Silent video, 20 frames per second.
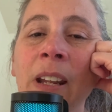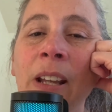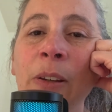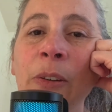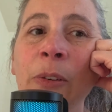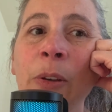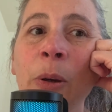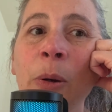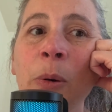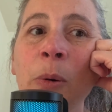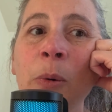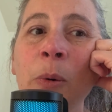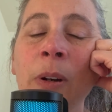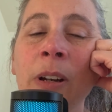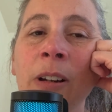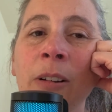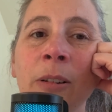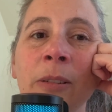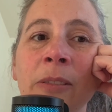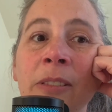so
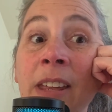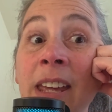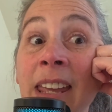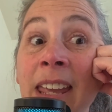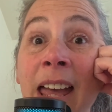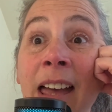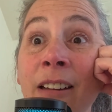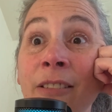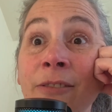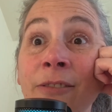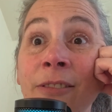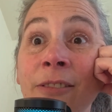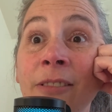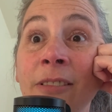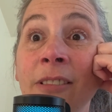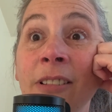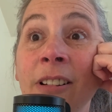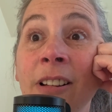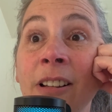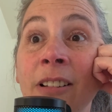they have
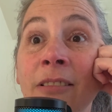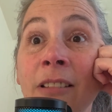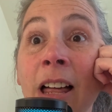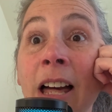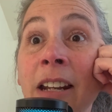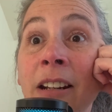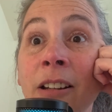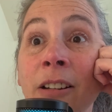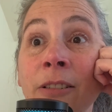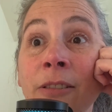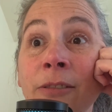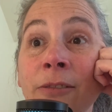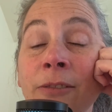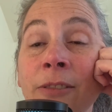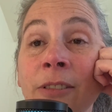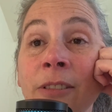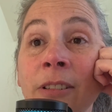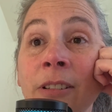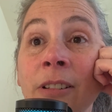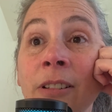a lot of
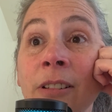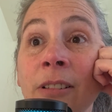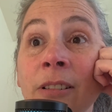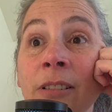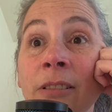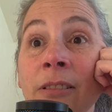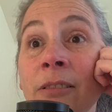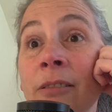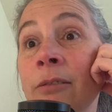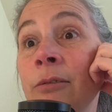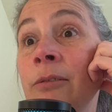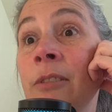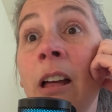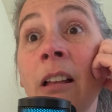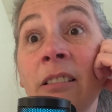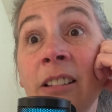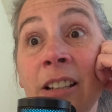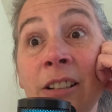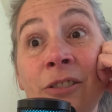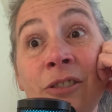
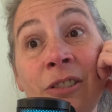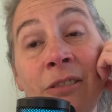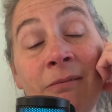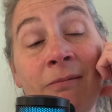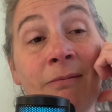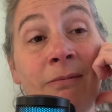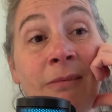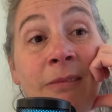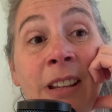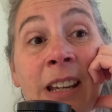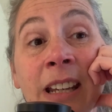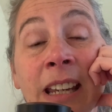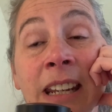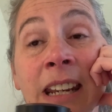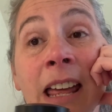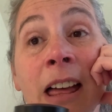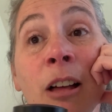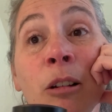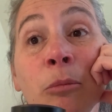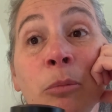knowledge that can
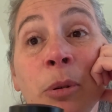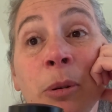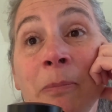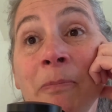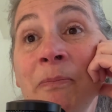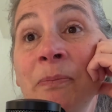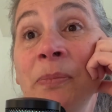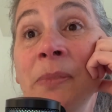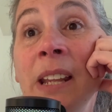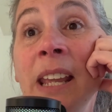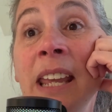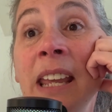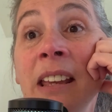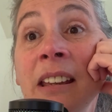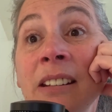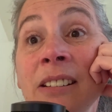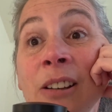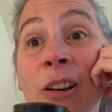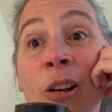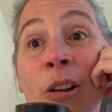help,
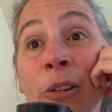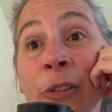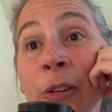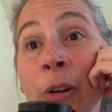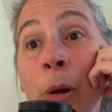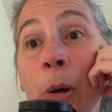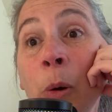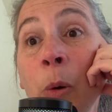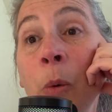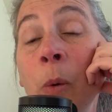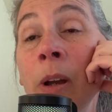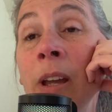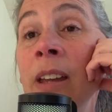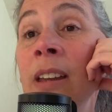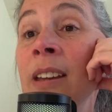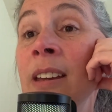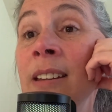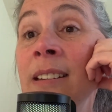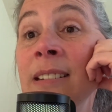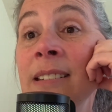and also
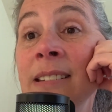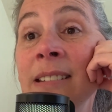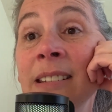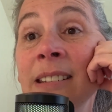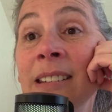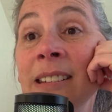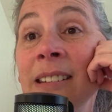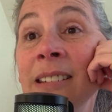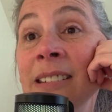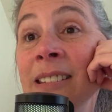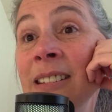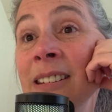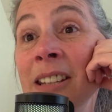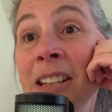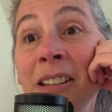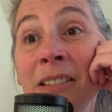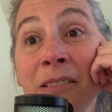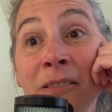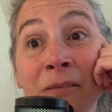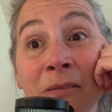
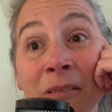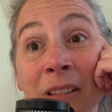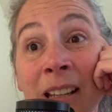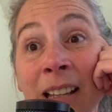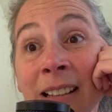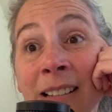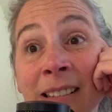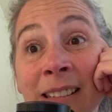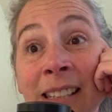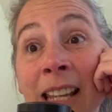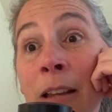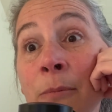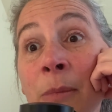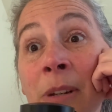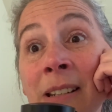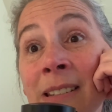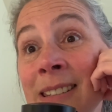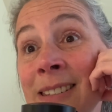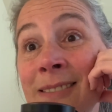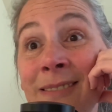the
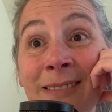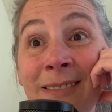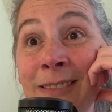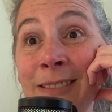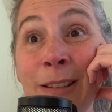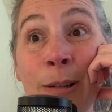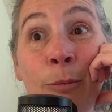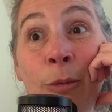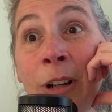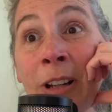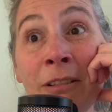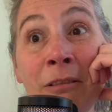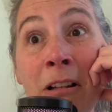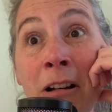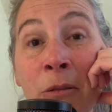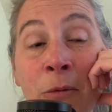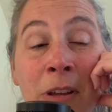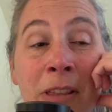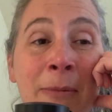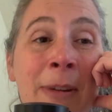excitement to bring
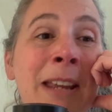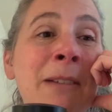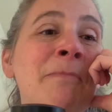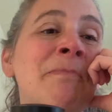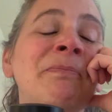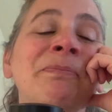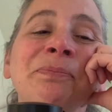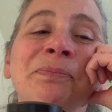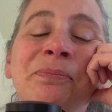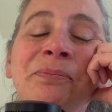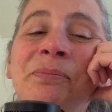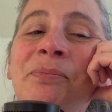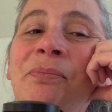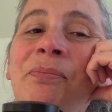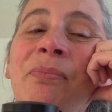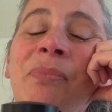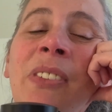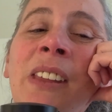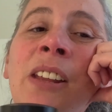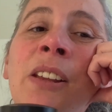along with it.
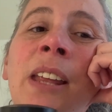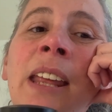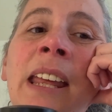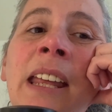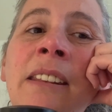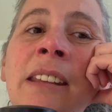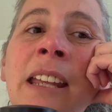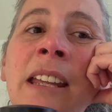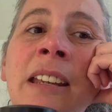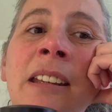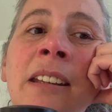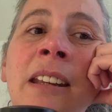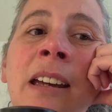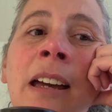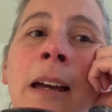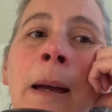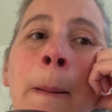And then